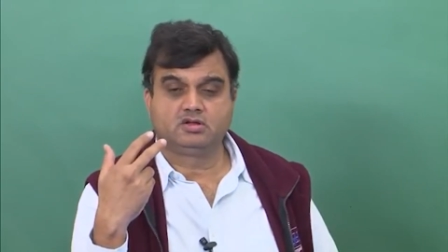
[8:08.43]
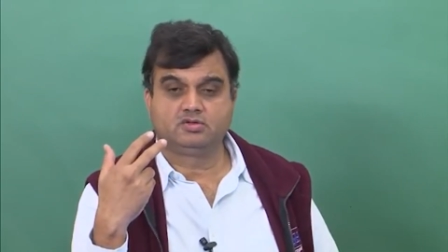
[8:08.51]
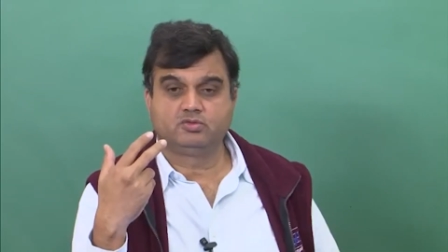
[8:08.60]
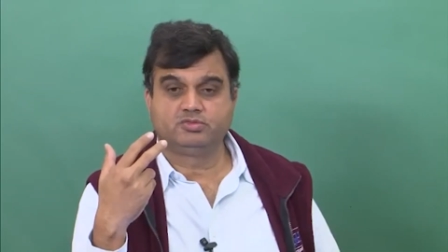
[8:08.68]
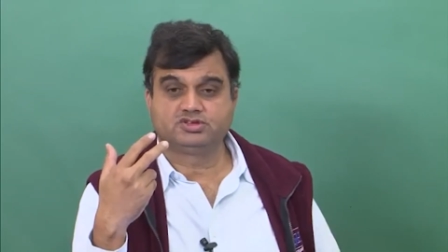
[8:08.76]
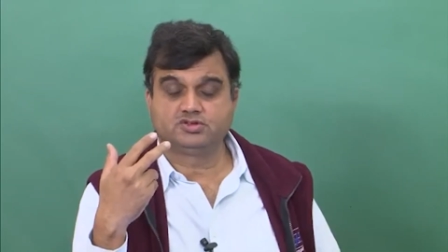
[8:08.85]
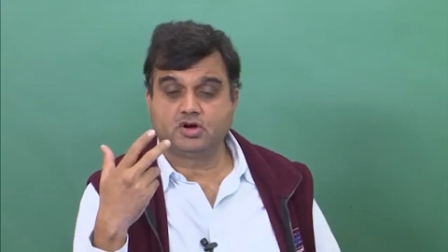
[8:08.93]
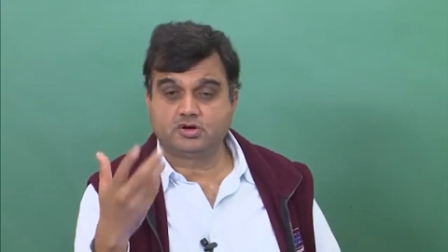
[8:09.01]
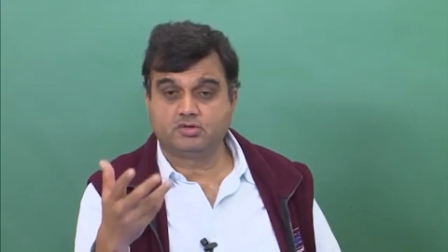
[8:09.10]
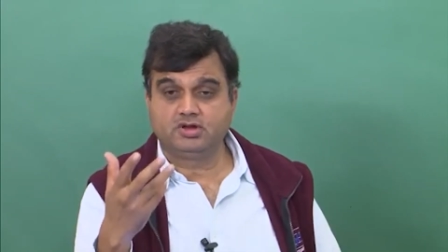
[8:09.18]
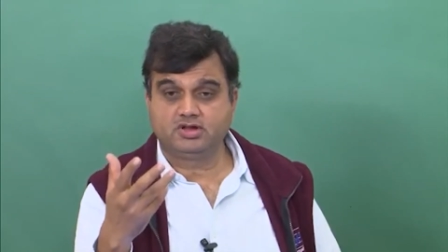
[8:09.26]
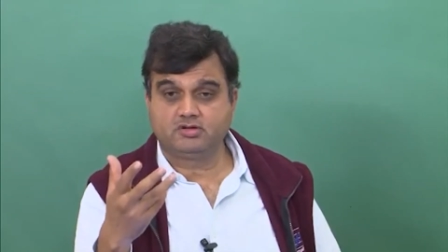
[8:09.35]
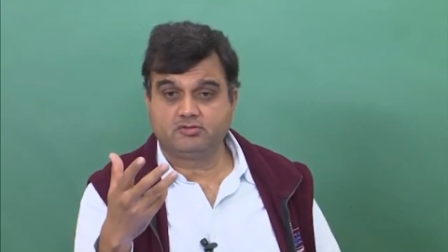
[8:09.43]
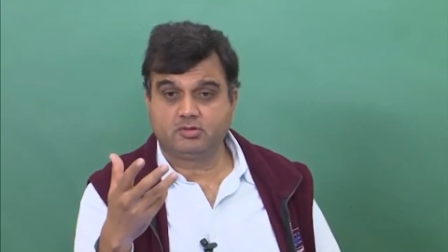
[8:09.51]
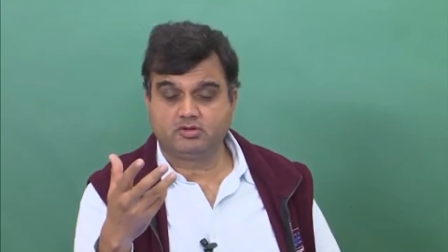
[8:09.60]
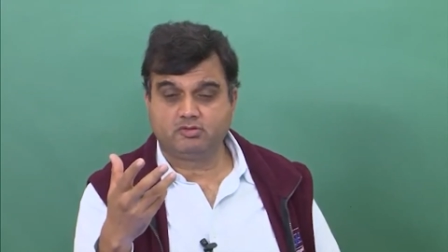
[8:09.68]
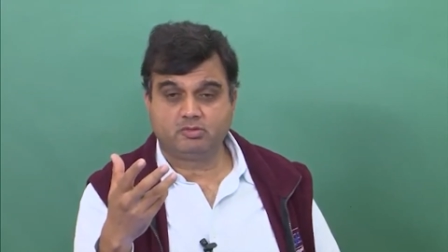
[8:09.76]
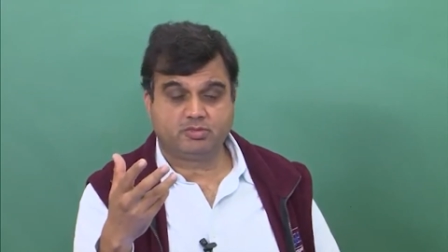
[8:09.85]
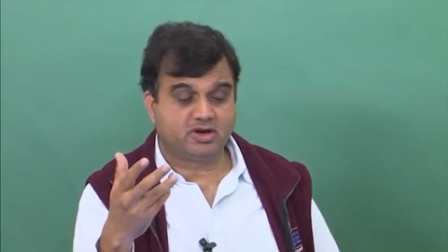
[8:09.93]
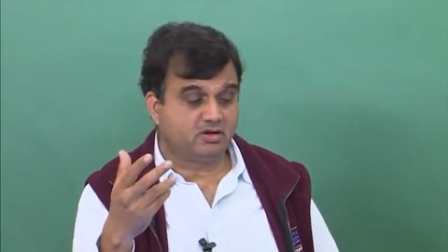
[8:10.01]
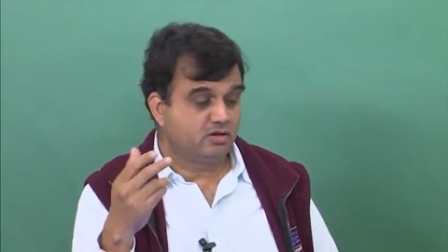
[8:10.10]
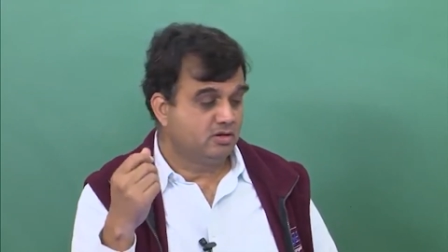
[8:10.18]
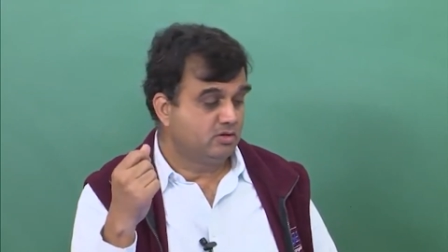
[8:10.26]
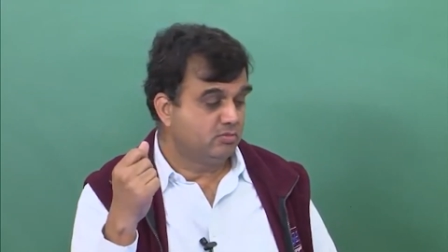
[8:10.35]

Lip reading: room is not only reverberant,